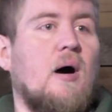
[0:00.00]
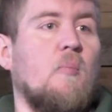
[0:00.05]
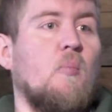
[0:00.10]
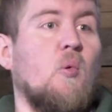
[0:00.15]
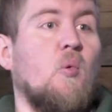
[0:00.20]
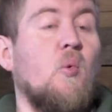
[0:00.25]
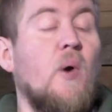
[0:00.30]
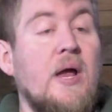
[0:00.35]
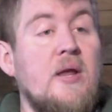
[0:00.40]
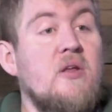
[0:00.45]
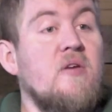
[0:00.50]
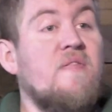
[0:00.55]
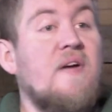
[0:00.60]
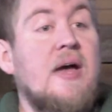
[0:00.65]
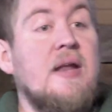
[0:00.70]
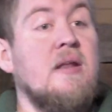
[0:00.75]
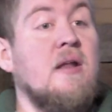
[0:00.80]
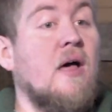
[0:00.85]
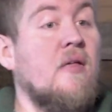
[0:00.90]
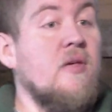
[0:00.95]
when you've
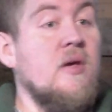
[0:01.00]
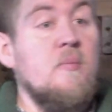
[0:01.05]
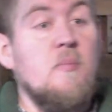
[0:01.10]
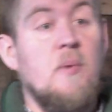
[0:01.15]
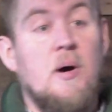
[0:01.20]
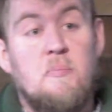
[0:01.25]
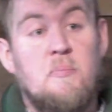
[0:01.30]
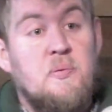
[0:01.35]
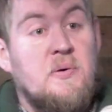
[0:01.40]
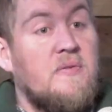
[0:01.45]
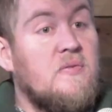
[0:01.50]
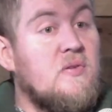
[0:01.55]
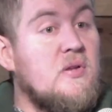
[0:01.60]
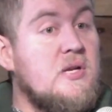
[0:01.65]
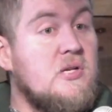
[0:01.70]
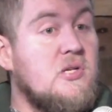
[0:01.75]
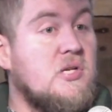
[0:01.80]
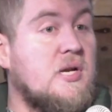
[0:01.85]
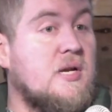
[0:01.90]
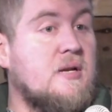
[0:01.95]
had nothing but
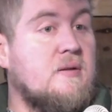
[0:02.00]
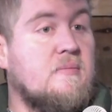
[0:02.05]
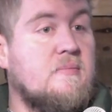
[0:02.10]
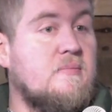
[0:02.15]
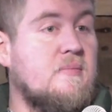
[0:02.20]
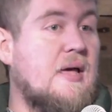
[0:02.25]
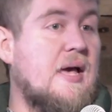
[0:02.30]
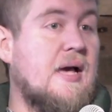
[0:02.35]
privilege and